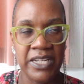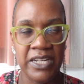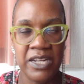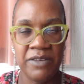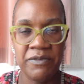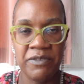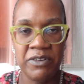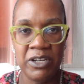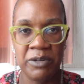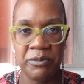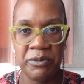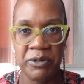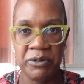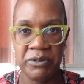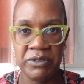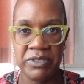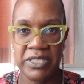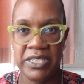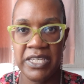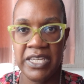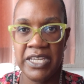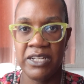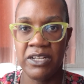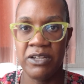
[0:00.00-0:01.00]
another couple who was
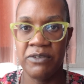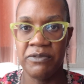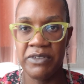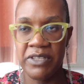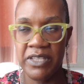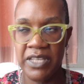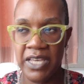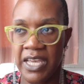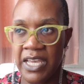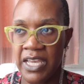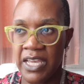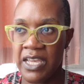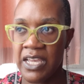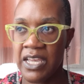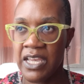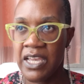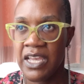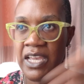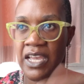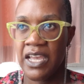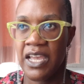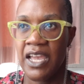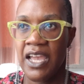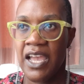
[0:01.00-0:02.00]
sitting over there,
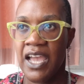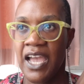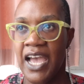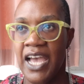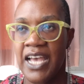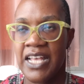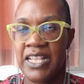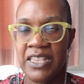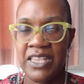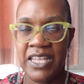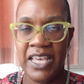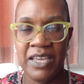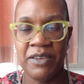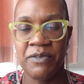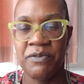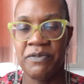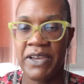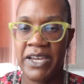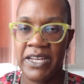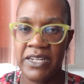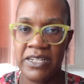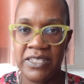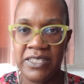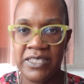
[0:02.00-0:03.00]
and they
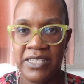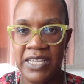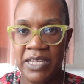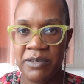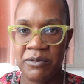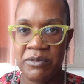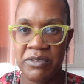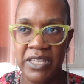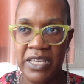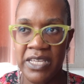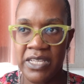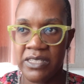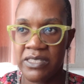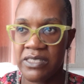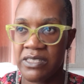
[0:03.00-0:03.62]
found the same thing.